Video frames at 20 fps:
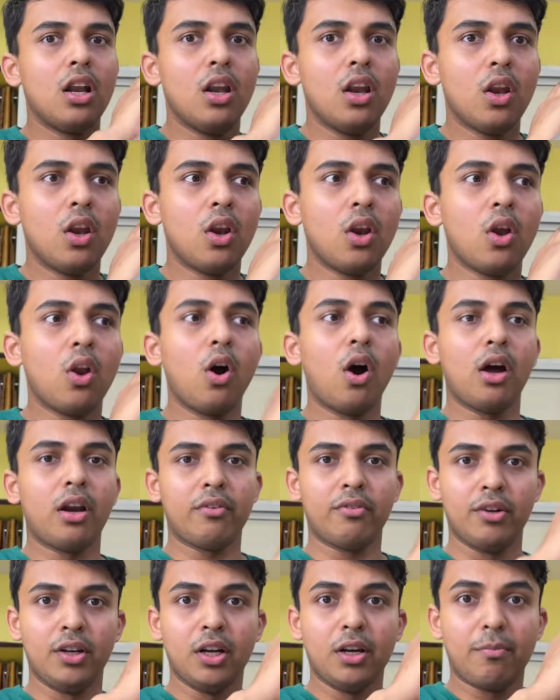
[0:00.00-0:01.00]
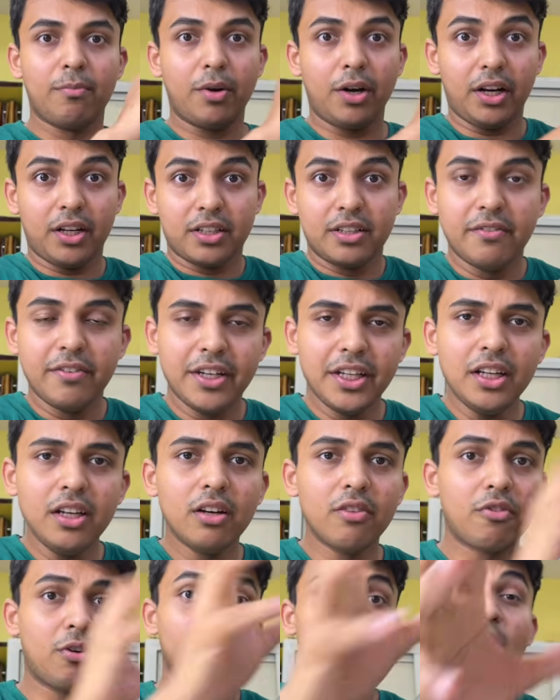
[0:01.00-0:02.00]
lot of productivity
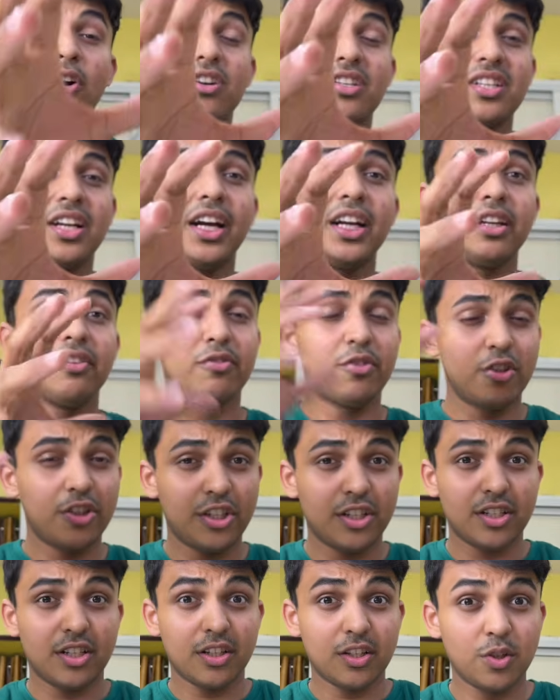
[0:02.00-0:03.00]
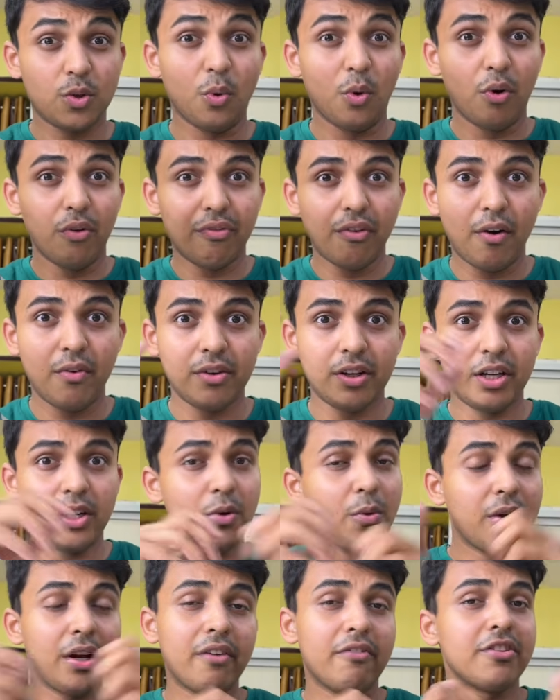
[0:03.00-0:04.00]
from your side if you're just a solo founder
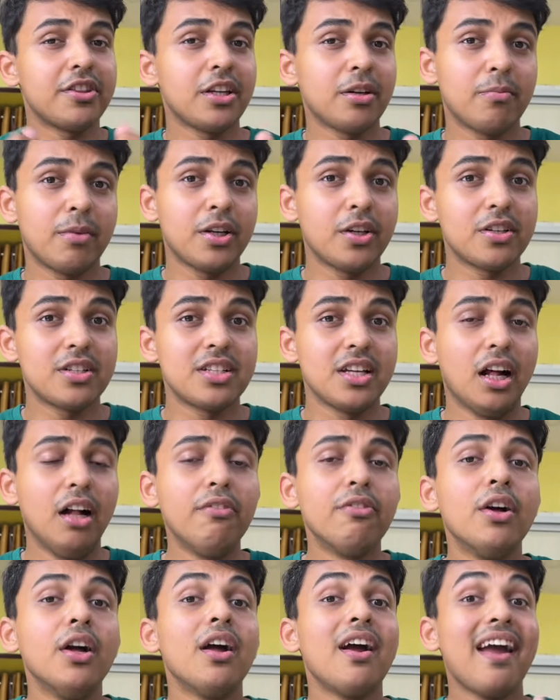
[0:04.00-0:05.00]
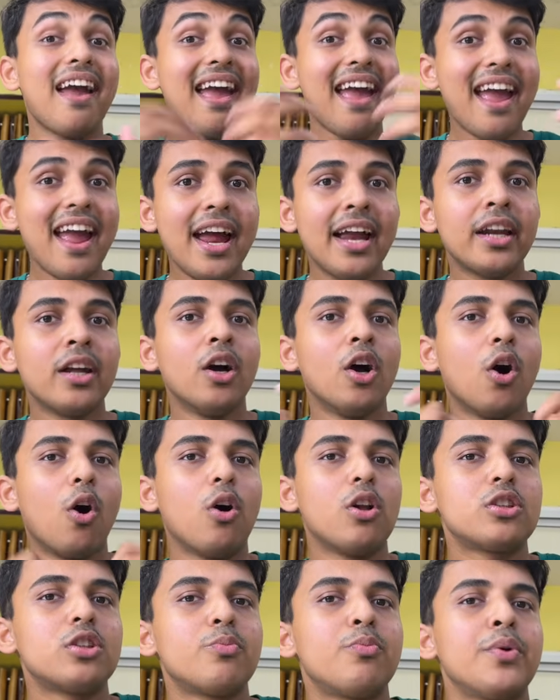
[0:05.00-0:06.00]
doing everything by yourself, and
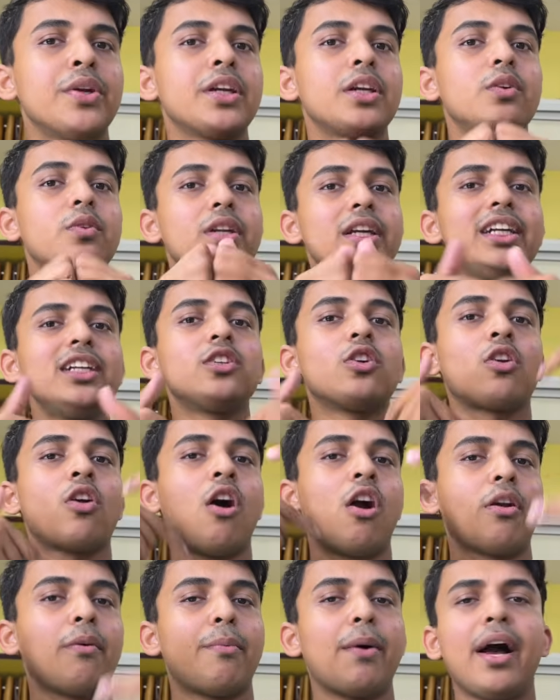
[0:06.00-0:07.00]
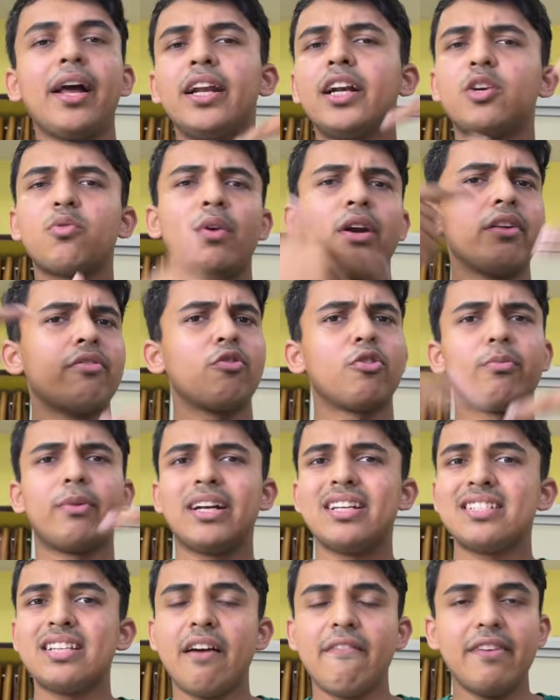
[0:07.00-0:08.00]
also bring you leads on autopilot
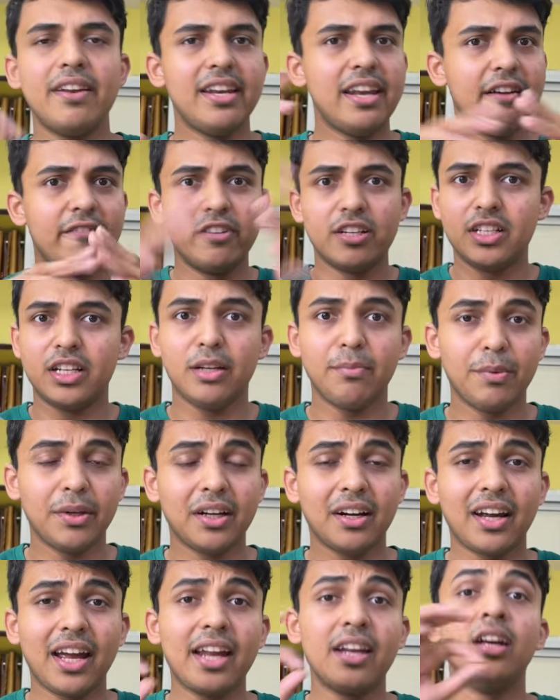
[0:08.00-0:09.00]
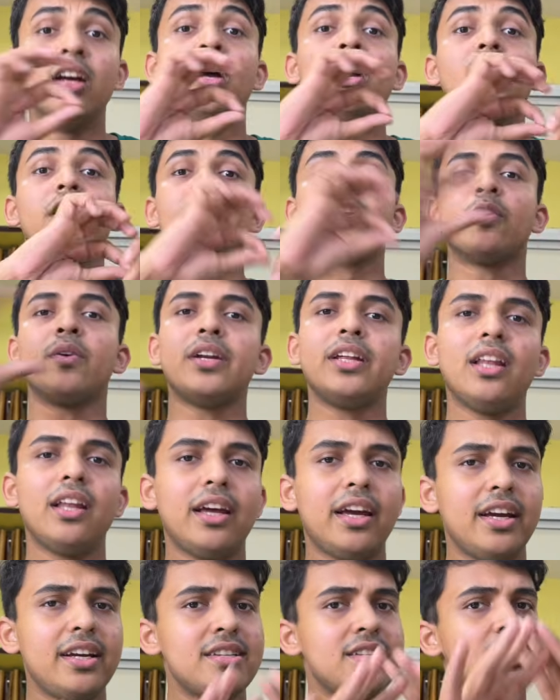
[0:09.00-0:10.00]
24/7, never sleeping again, no
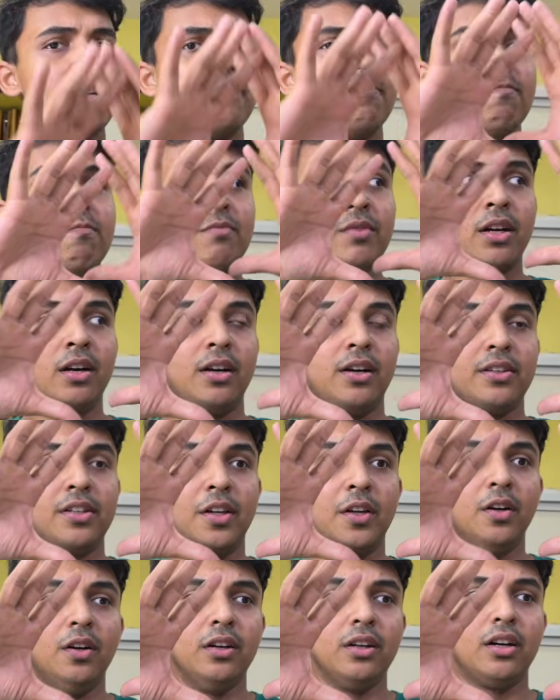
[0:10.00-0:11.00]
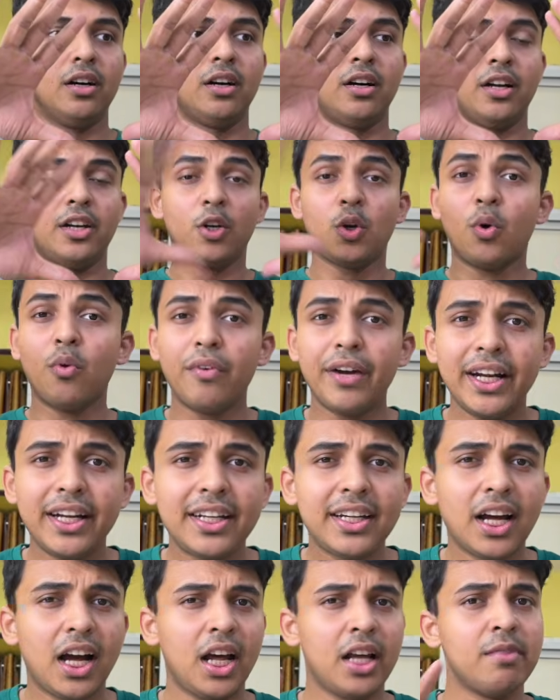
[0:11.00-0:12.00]
delays, no
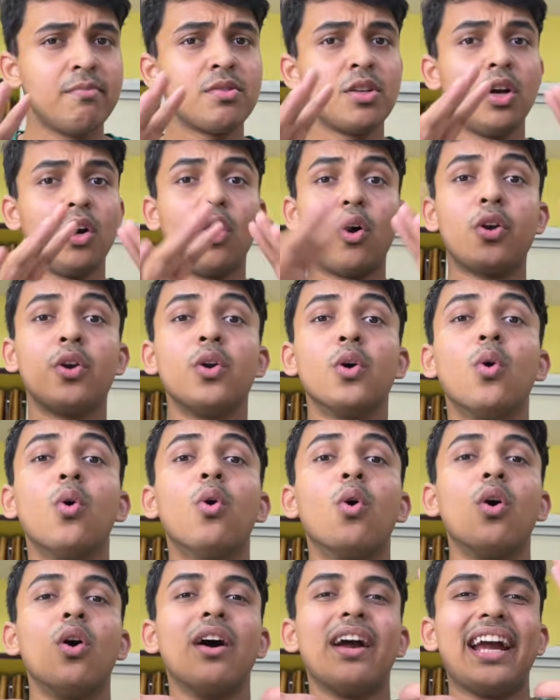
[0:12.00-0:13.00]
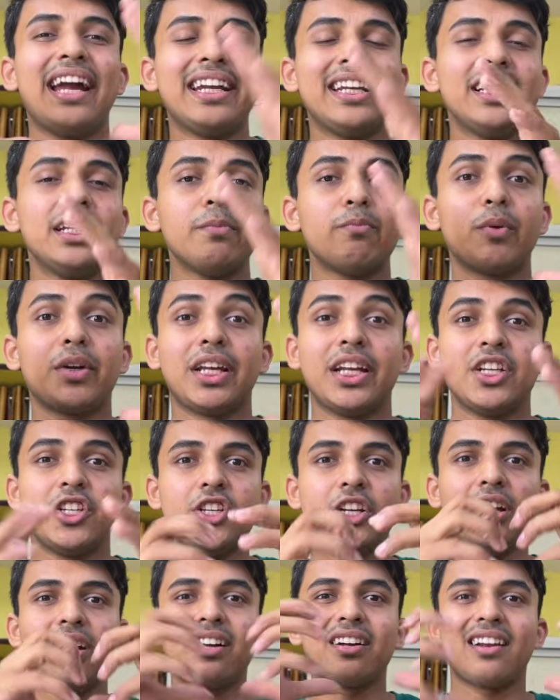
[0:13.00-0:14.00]
wait times, or no any
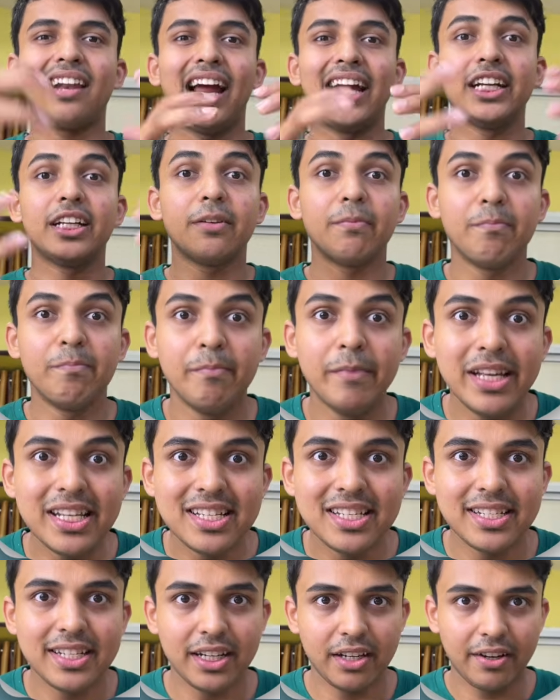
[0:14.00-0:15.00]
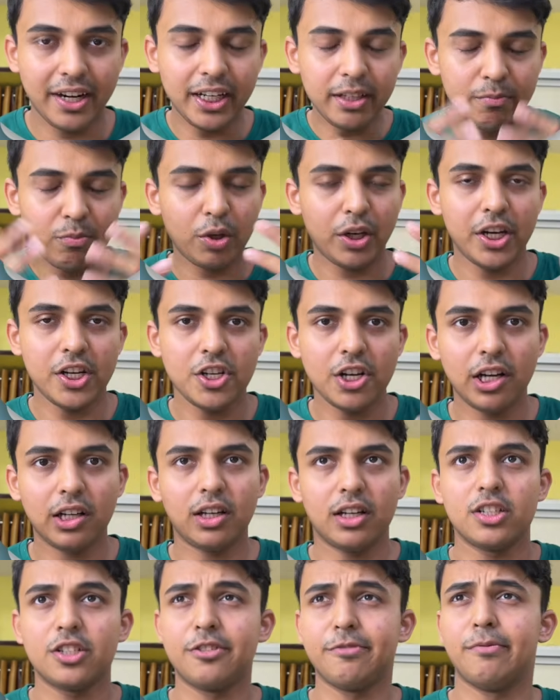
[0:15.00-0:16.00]
potential client missed, right? Potential
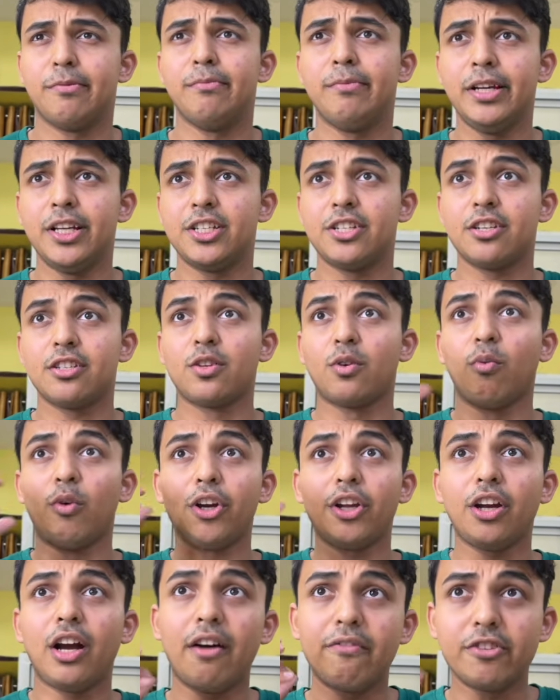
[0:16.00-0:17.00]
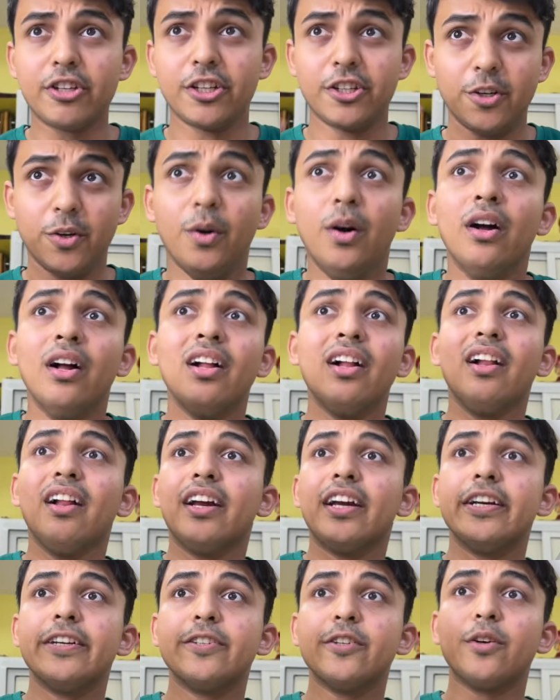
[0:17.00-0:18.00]
customer missed. So what you have to do
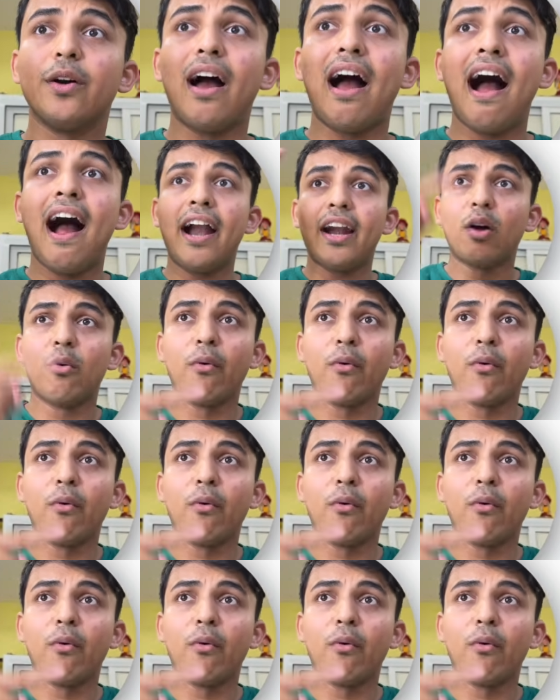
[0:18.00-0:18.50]
is you add a